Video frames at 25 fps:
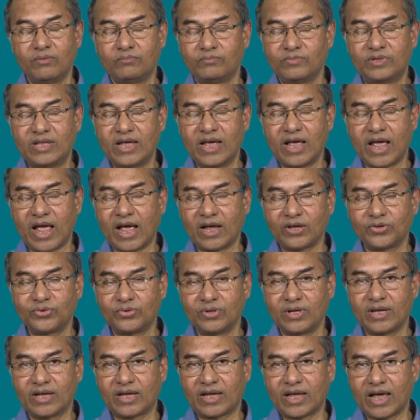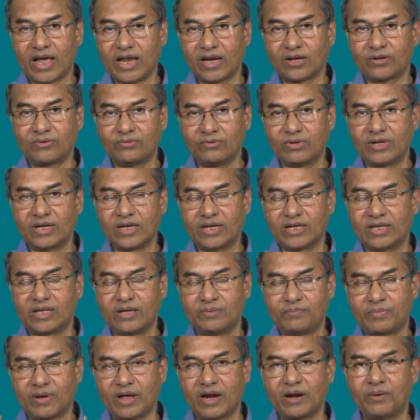they actually calculate the
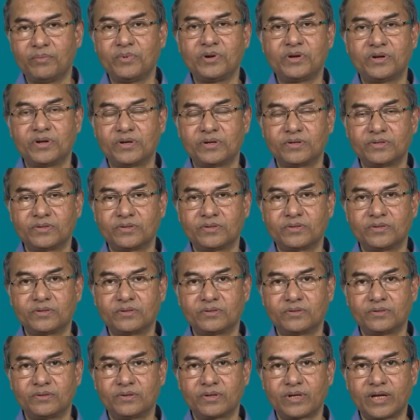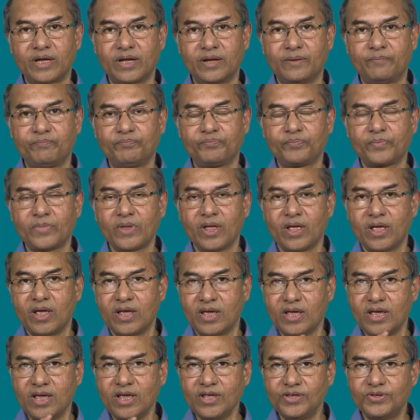parameters. Okay.
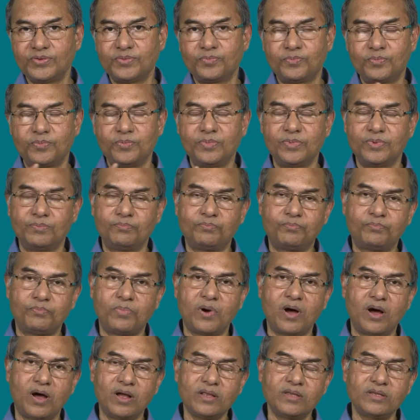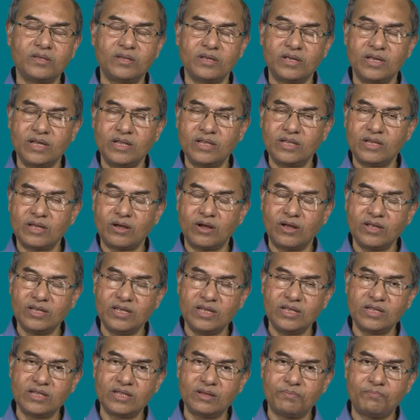Each path in the, uh,
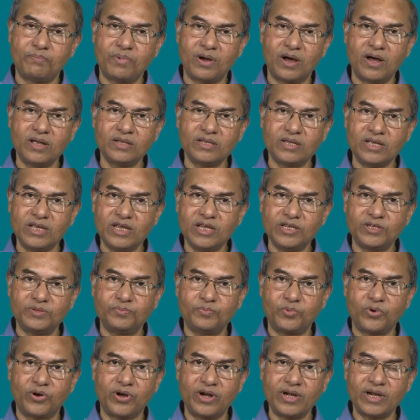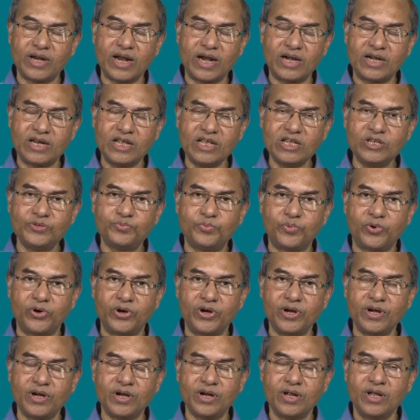in the path each point at each
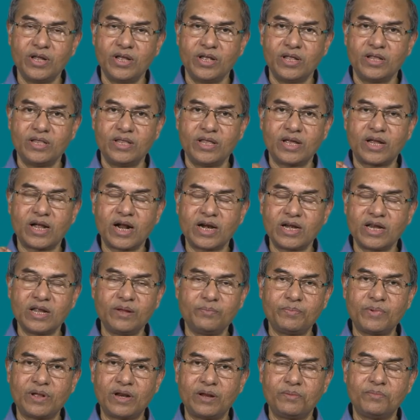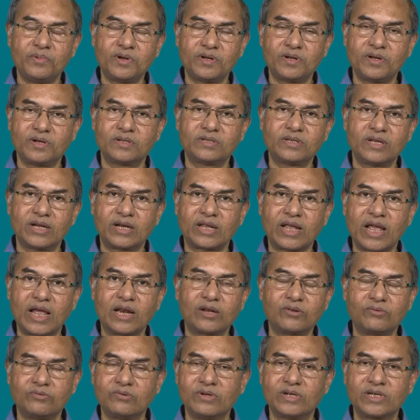point the cutting parameters are
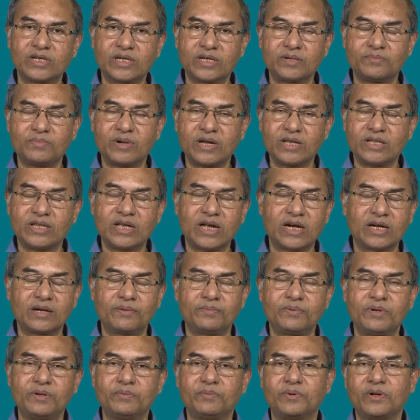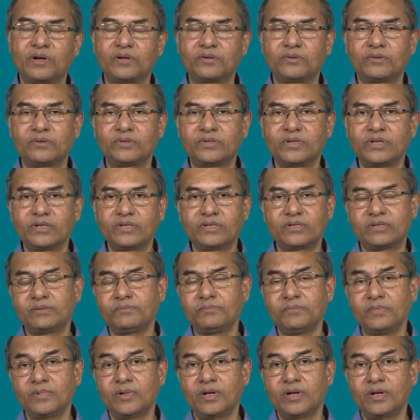calculated by the adaptive control system